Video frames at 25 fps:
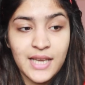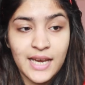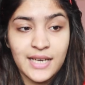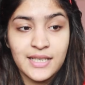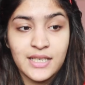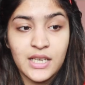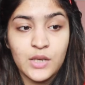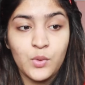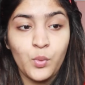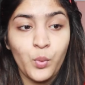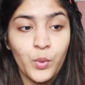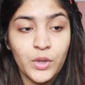
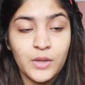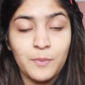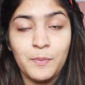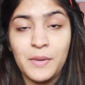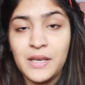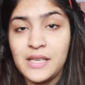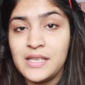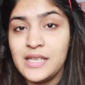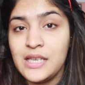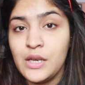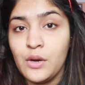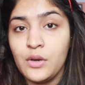detected
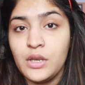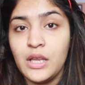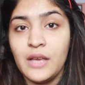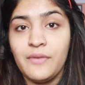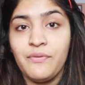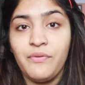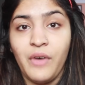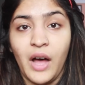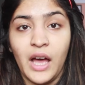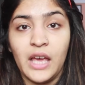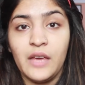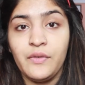with
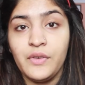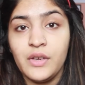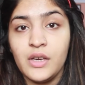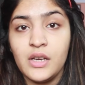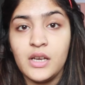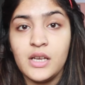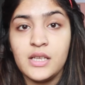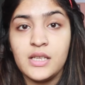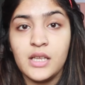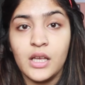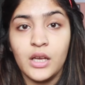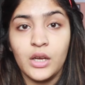PCOD 5
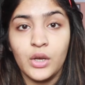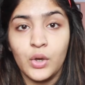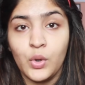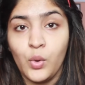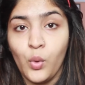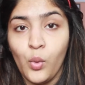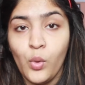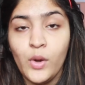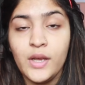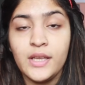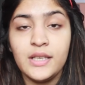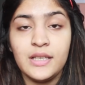years
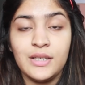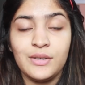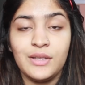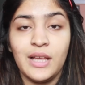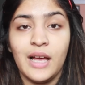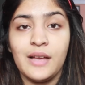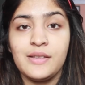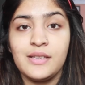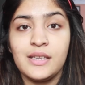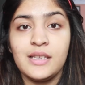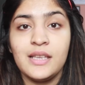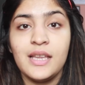ago in
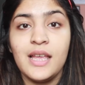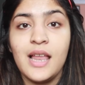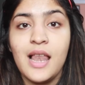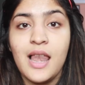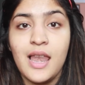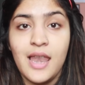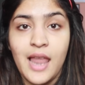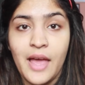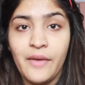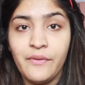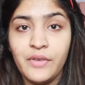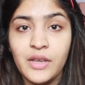
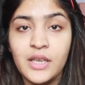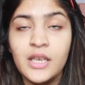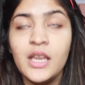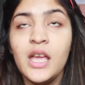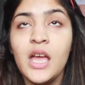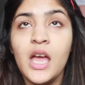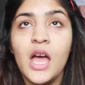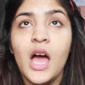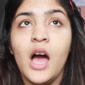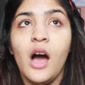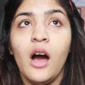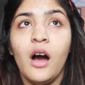
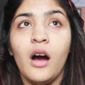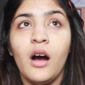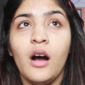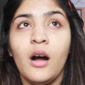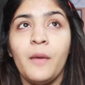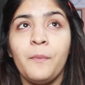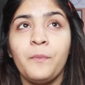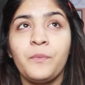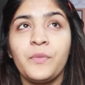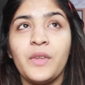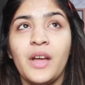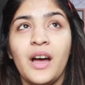2011,
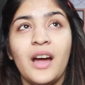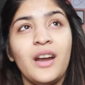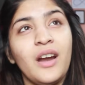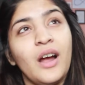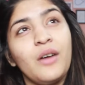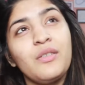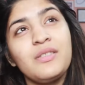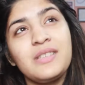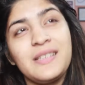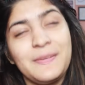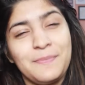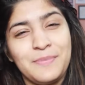
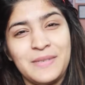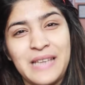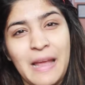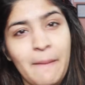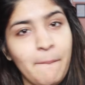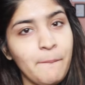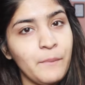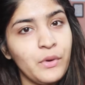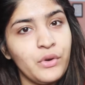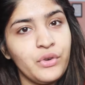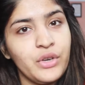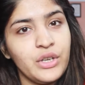around
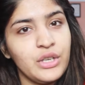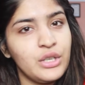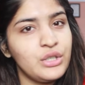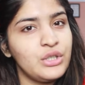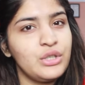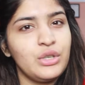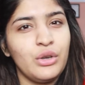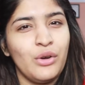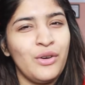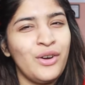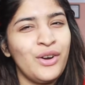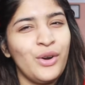
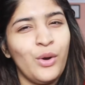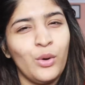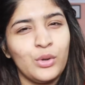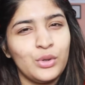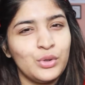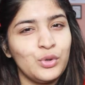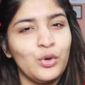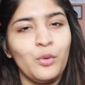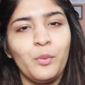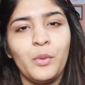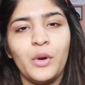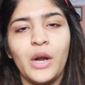September-ish or
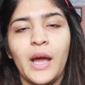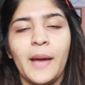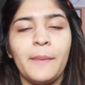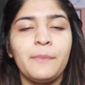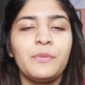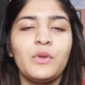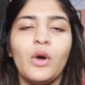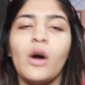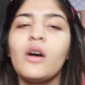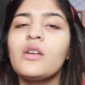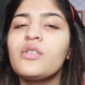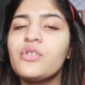October,
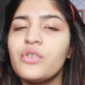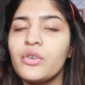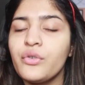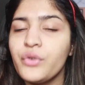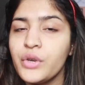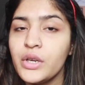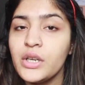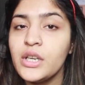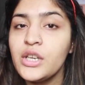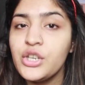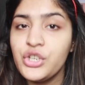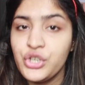I'm not
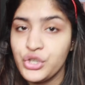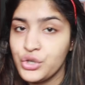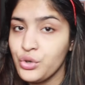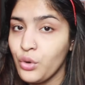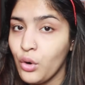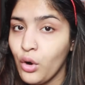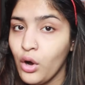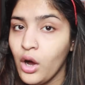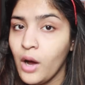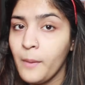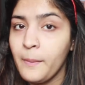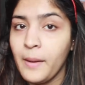really
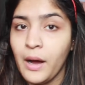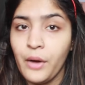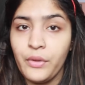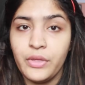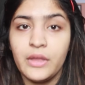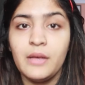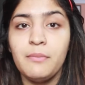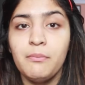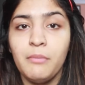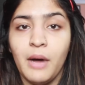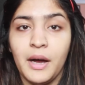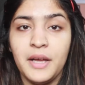sure
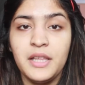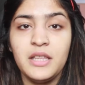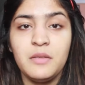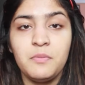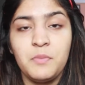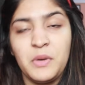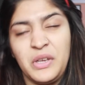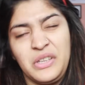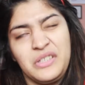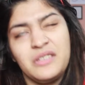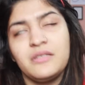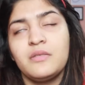about the
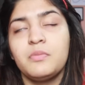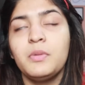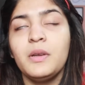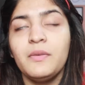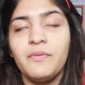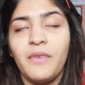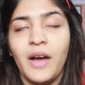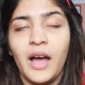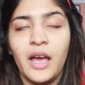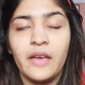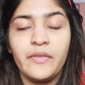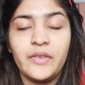month because it's
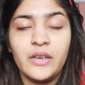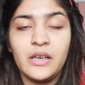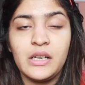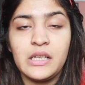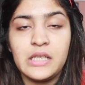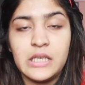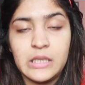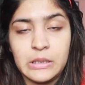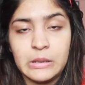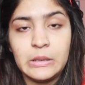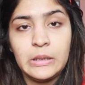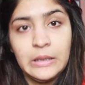been 5
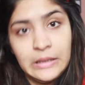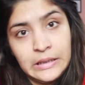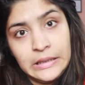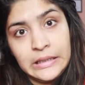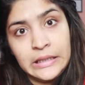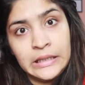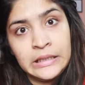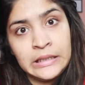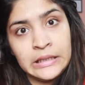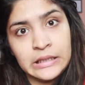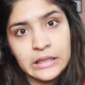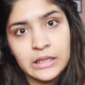years, so
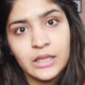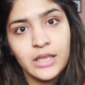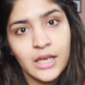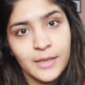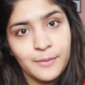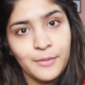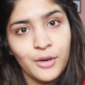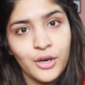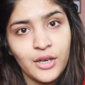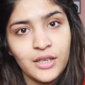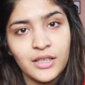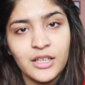
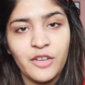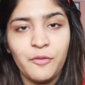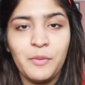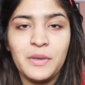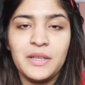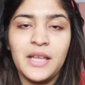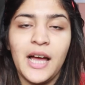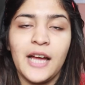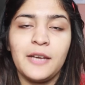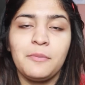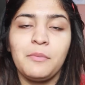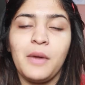come on, give
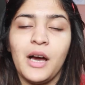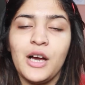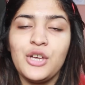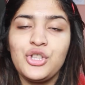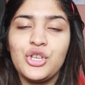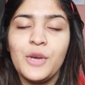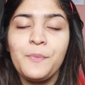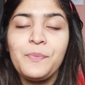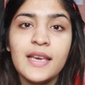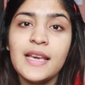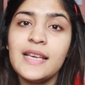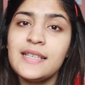me that
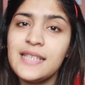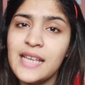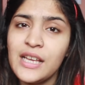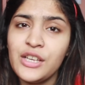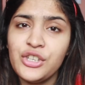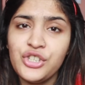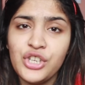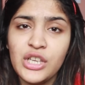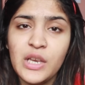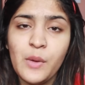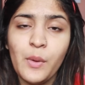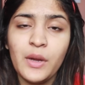much.
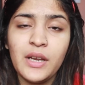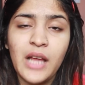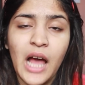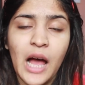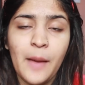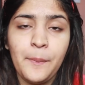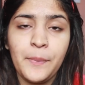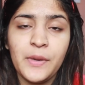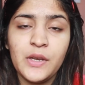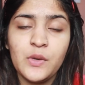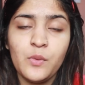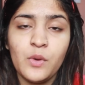Essentially what
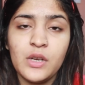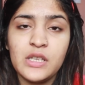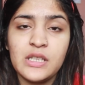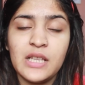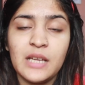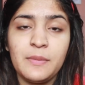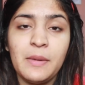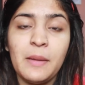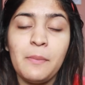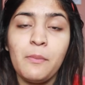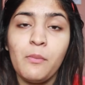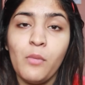happened was
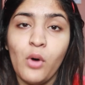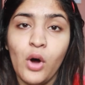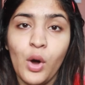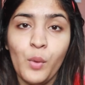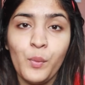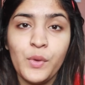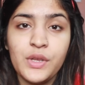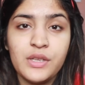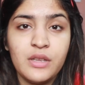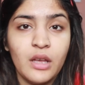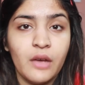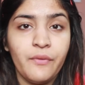that my
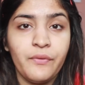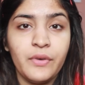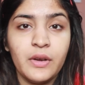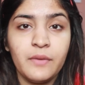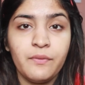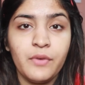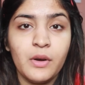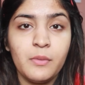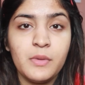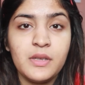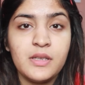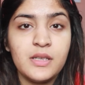mom was
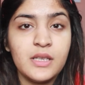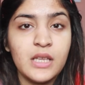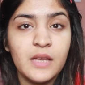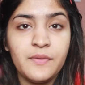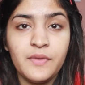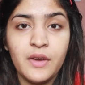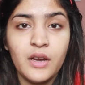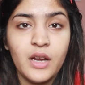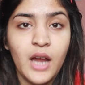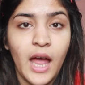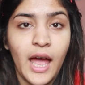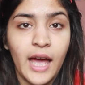suffering from a
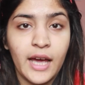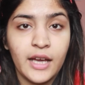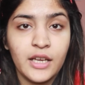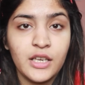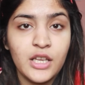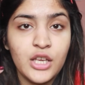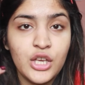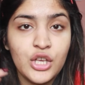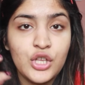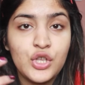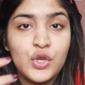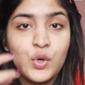severe
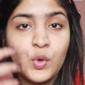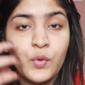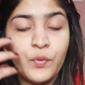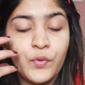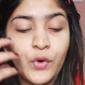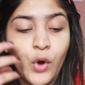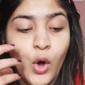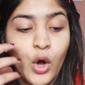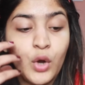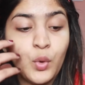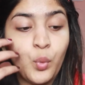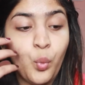acne issue
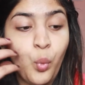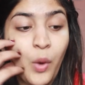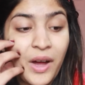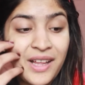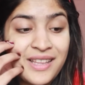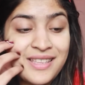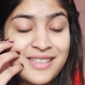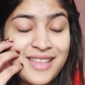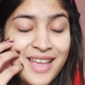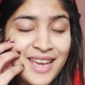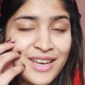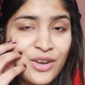on
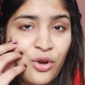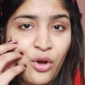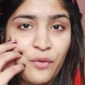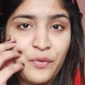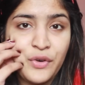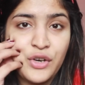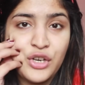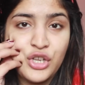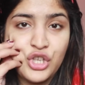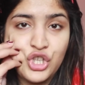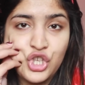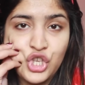one side
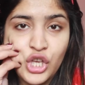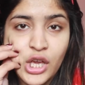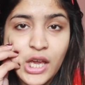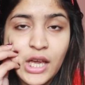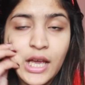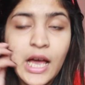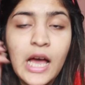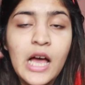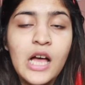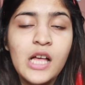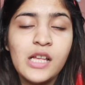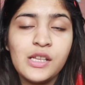of her
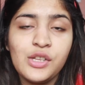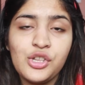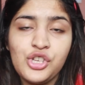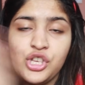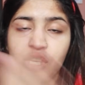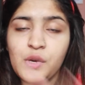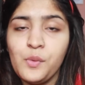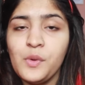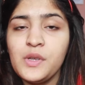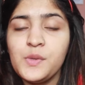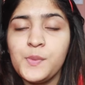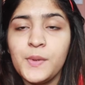cheek. So
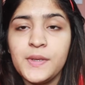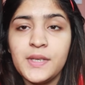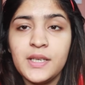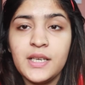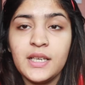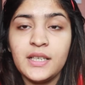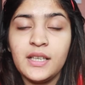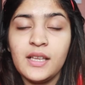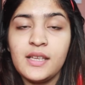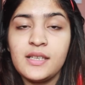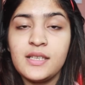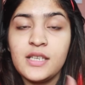she was
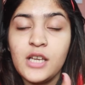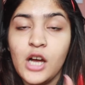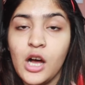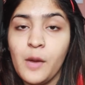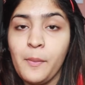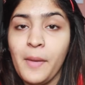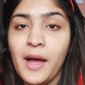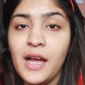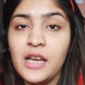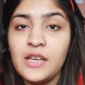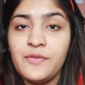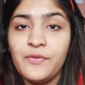visiting this
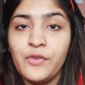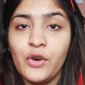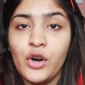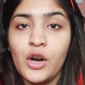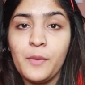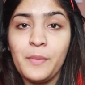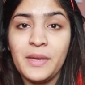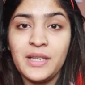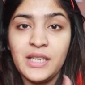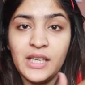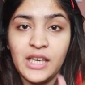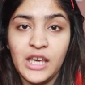dermat
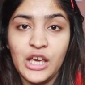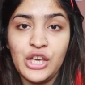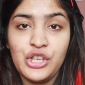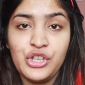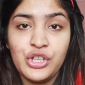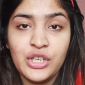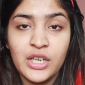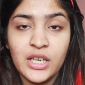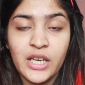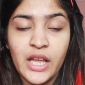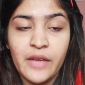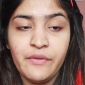for
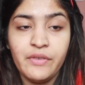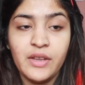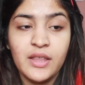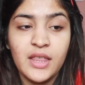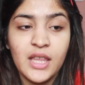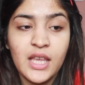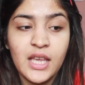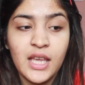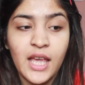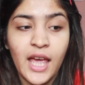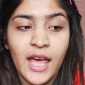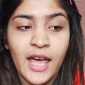medication and
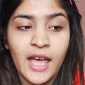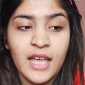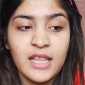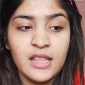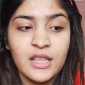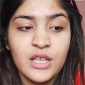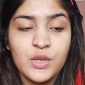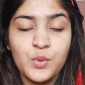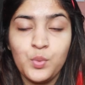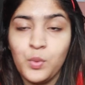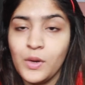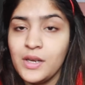everything,
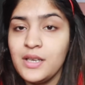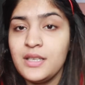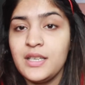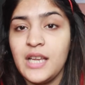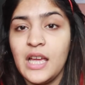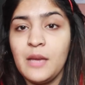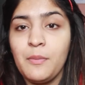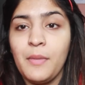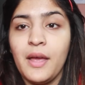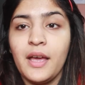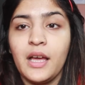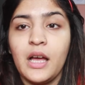and this one
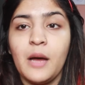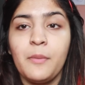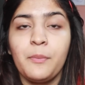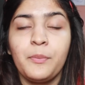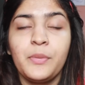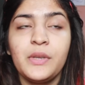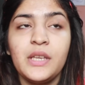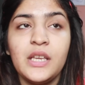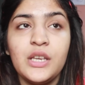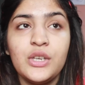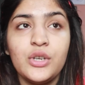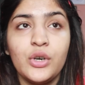time I
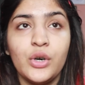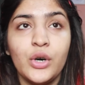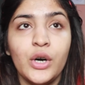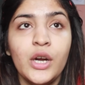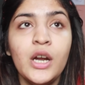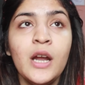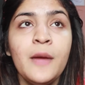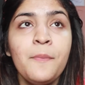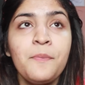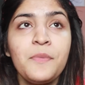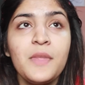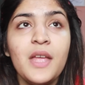accompanied
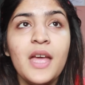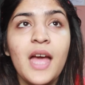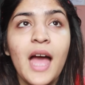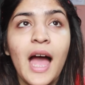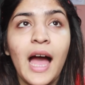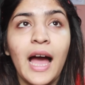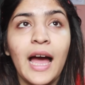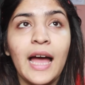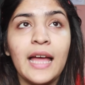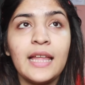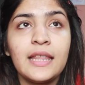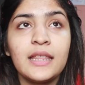her
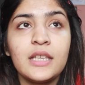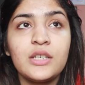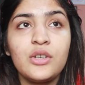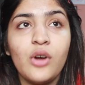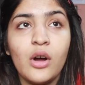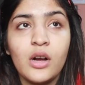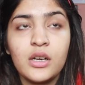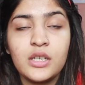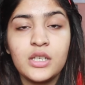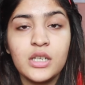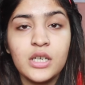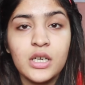and the
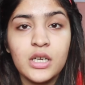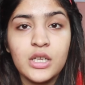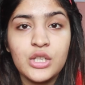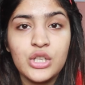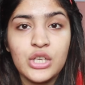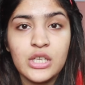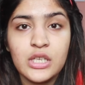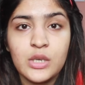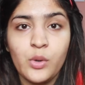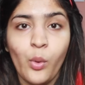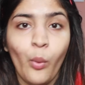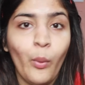doctor
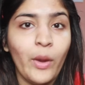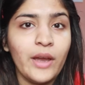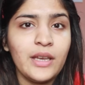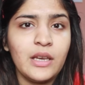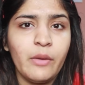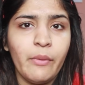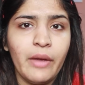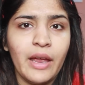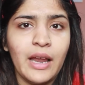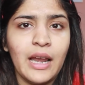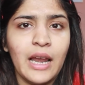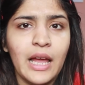just
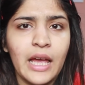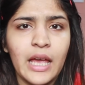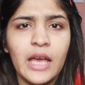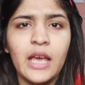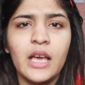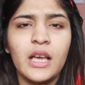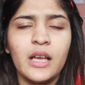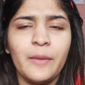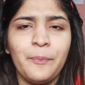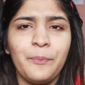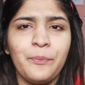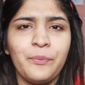went away
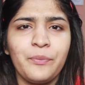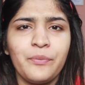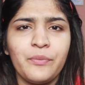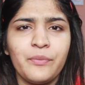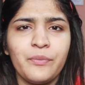like,